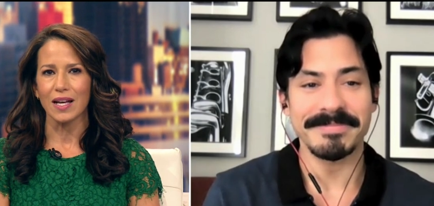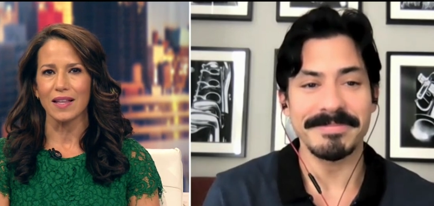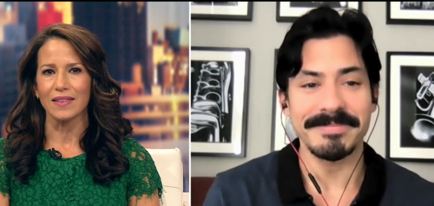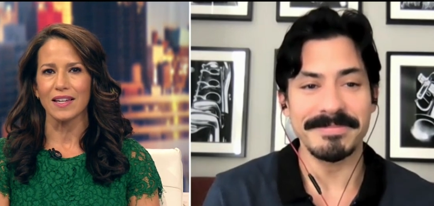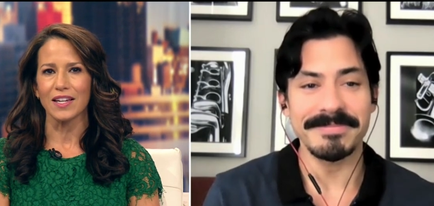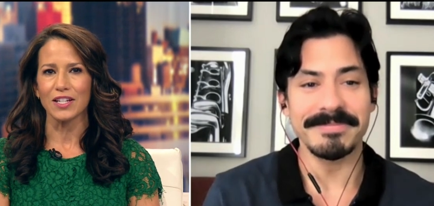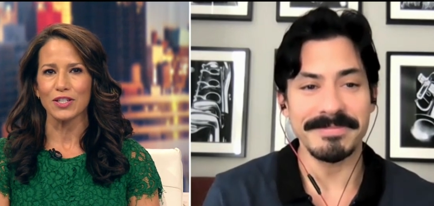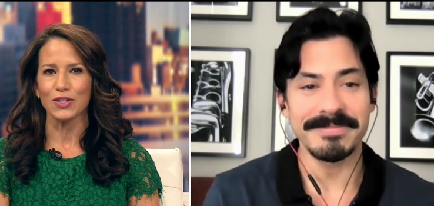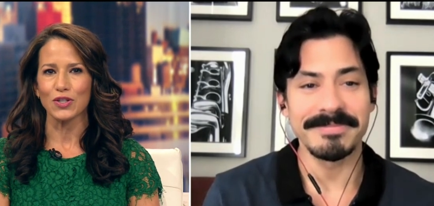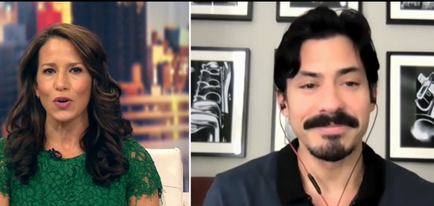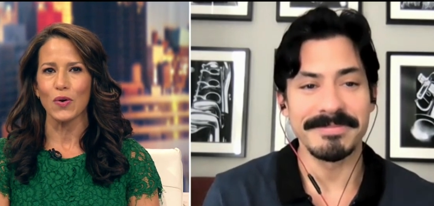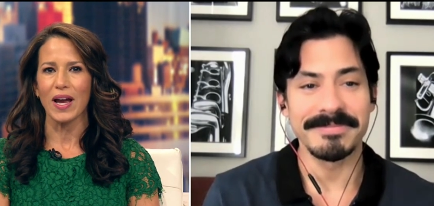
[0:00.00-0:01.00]
Speaker 1: on the hit
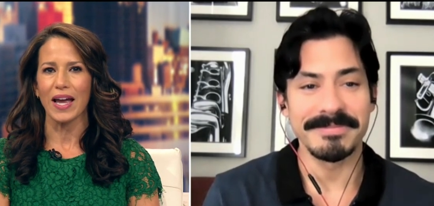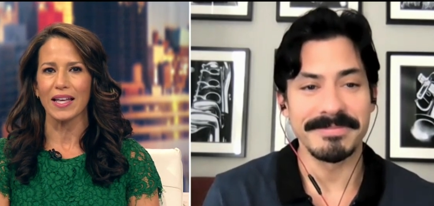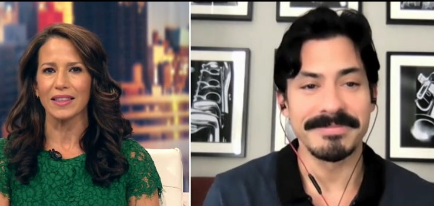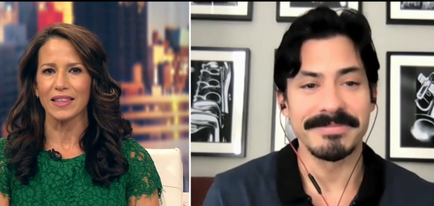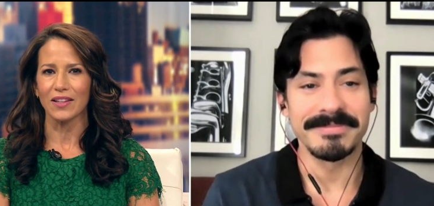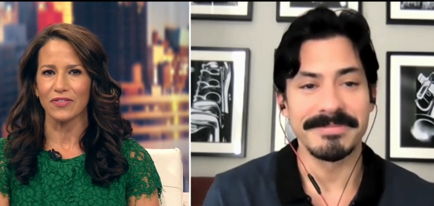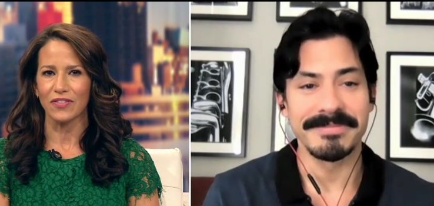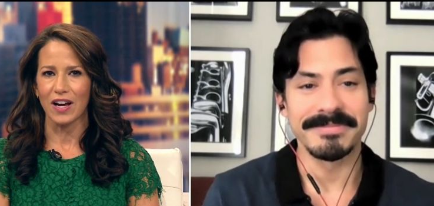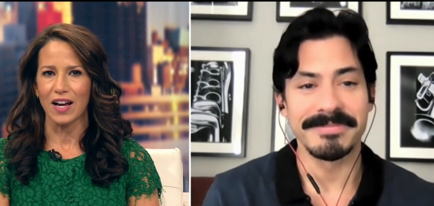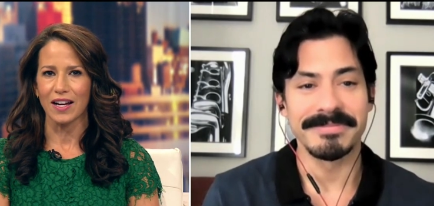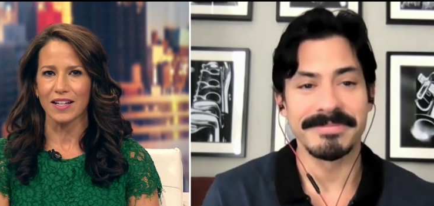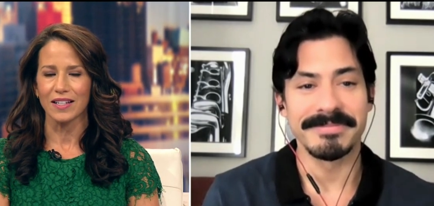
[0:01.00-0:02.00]
show
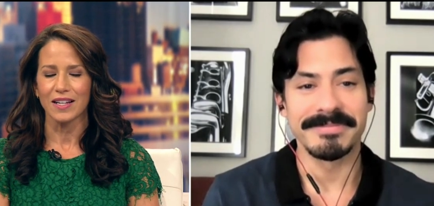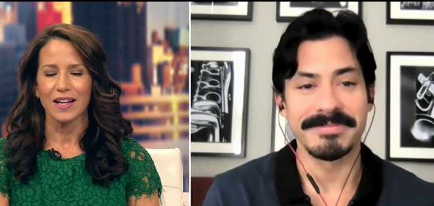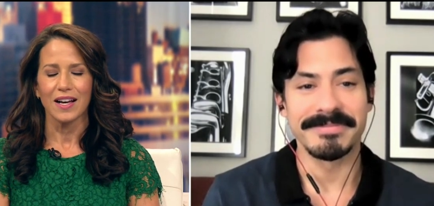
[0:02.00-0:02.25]
Gentefied.